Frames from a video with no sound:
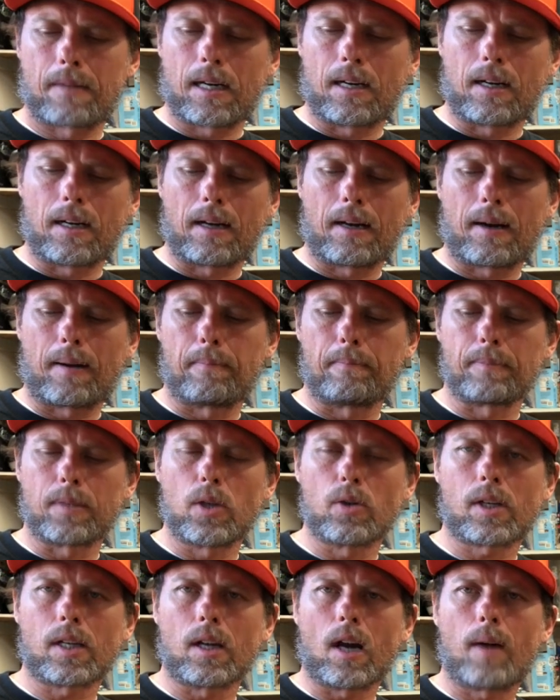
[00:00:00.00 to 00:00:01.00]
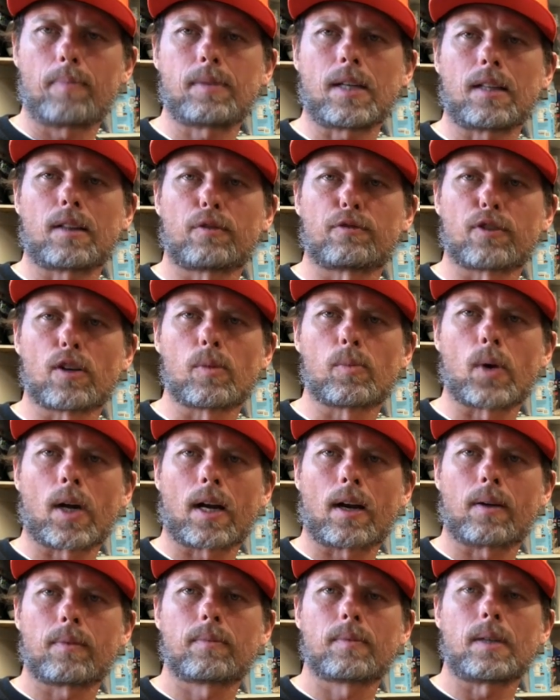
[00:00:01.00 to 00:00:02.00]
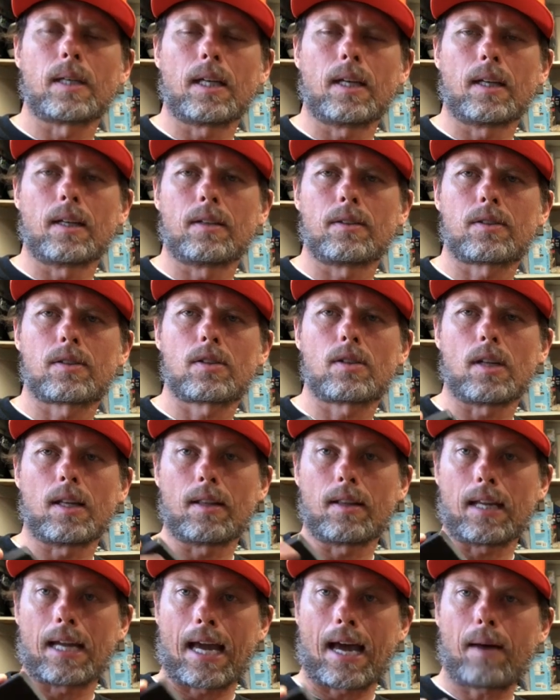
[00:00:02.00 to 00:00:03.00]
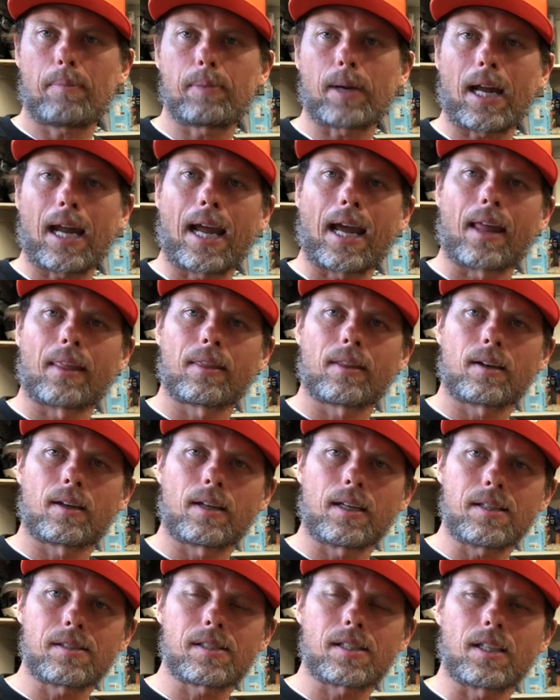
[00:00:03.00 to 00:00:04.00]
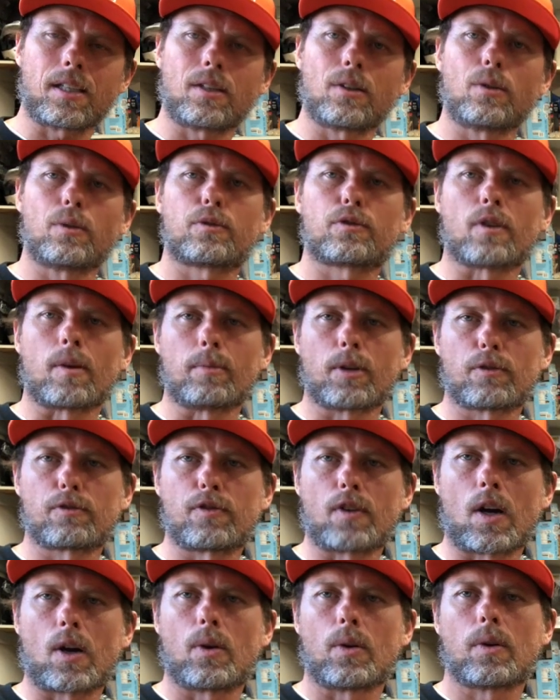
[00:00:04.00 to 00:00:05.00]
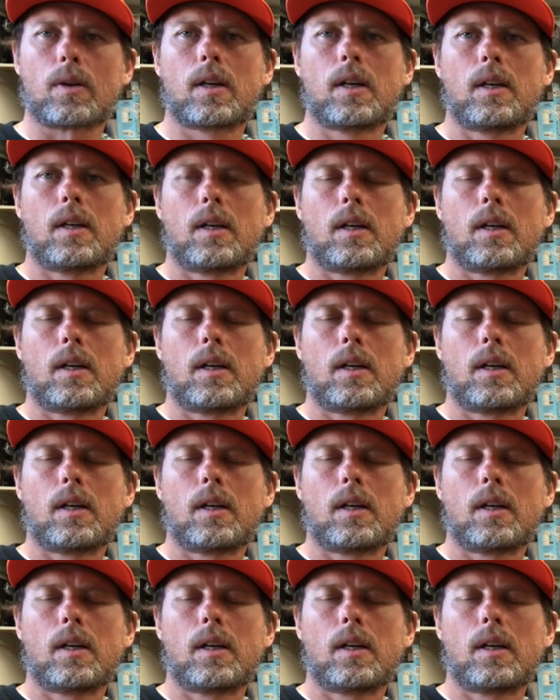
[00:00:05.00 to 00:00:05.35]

Um, you can update the firmware in, in the app and the ECU from your phone.